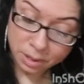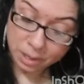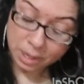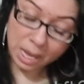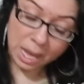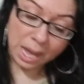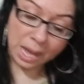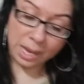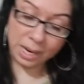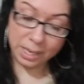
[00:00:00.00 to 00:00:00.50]

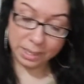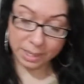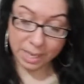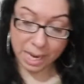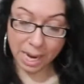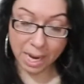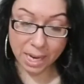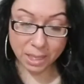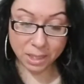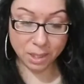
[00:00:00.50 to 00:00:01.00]
And
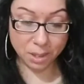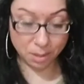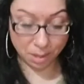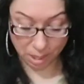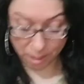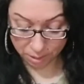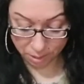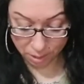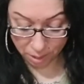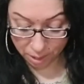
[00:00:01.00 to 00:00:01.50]
it's
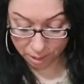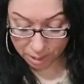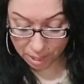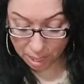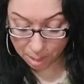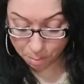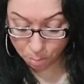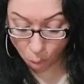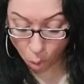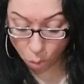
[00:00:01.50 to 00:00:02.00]
going to
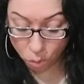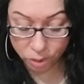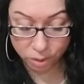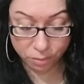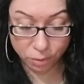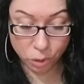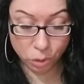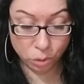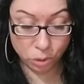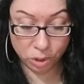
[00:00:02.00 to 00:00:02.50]
take both of
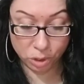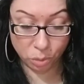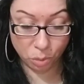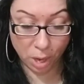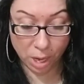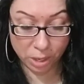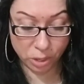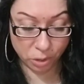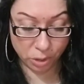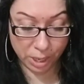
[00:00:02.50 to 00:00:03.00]
you
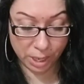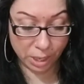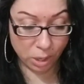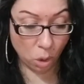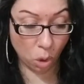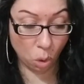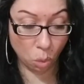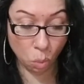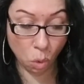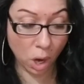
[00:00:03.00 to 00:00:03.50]
surrendering
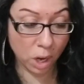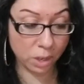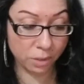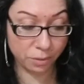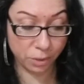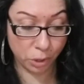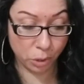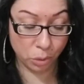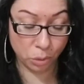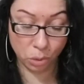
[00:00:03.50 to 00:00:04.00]
or one of
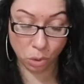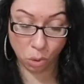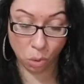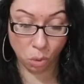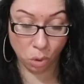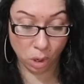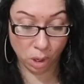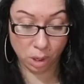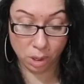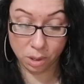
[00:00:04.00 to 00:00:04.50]
you
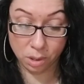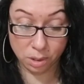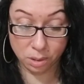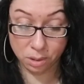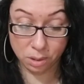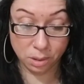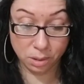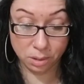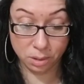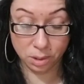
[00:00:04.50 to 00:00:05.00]
or
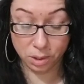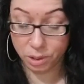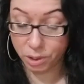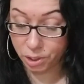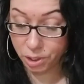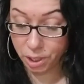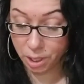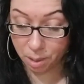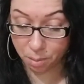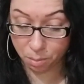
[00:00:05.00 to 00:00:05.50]

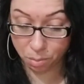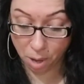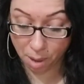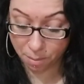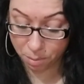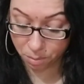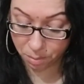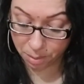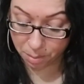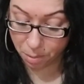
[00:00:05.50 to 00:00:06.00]
shit,
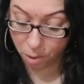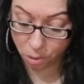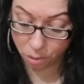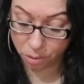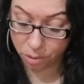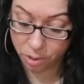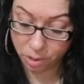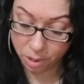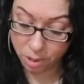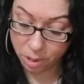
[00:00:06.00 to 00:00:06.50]
probably
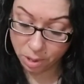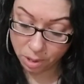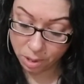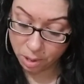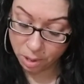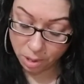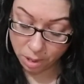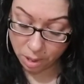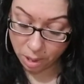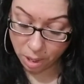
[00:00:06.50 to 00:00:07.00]

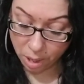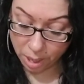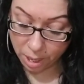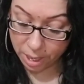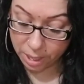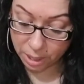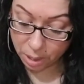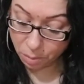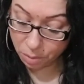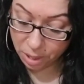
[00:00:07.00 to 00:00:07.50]
both. All right,
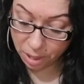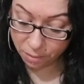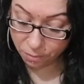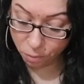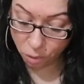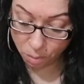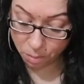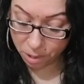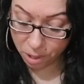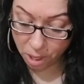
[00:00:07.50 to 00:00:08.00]
can we get
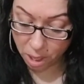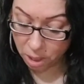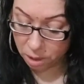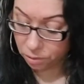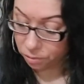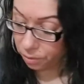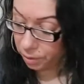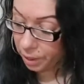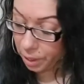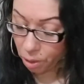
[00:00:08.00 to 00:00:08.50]
four more cards
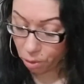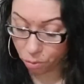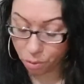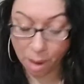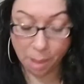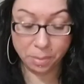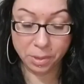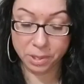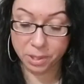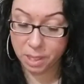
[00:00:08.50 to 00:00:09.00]
for Leo and
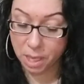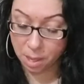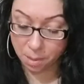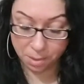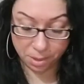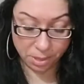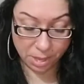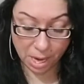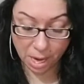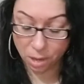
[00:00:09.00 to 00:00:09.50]
wrap this up?
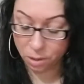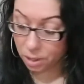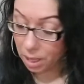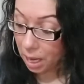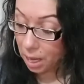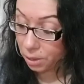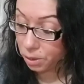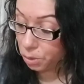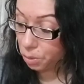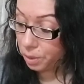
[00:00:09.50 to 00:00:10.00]
And then
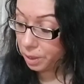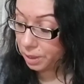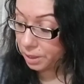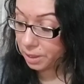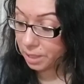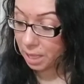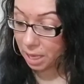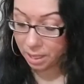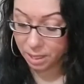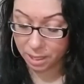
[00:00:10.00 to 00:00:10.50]
I'll do an
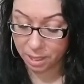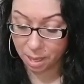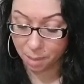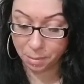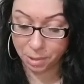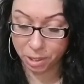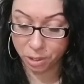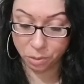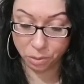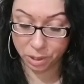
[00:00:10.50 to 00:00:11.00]
extended. I'm going
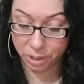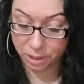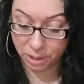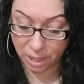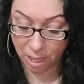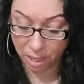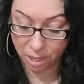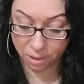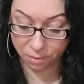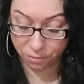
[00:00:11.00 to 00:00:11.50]
to do an
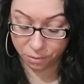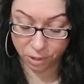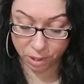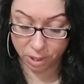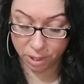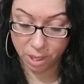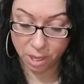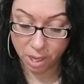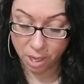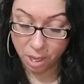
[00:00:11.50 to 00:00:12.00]
extended for
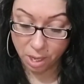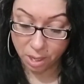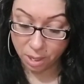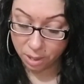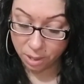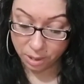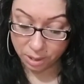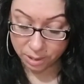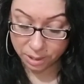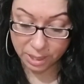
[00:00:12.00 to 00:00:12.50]

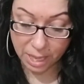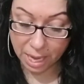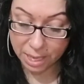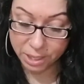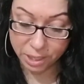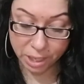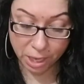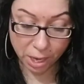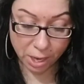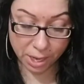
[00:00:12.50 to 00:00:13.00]

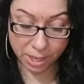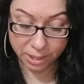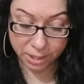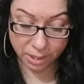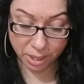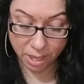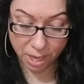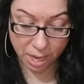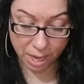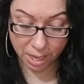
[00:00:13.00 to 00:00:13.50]
Sagittarius
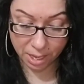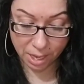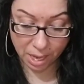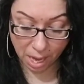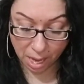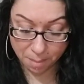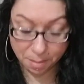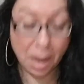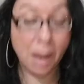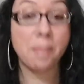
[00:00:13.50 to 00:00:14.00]
tonight
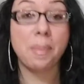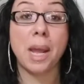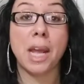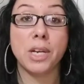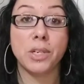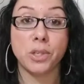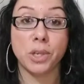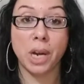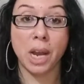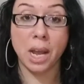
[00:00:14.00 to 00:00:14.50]
on my
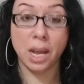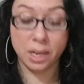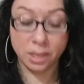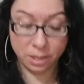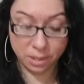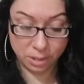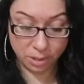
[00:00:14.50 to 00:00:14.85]
Patreon.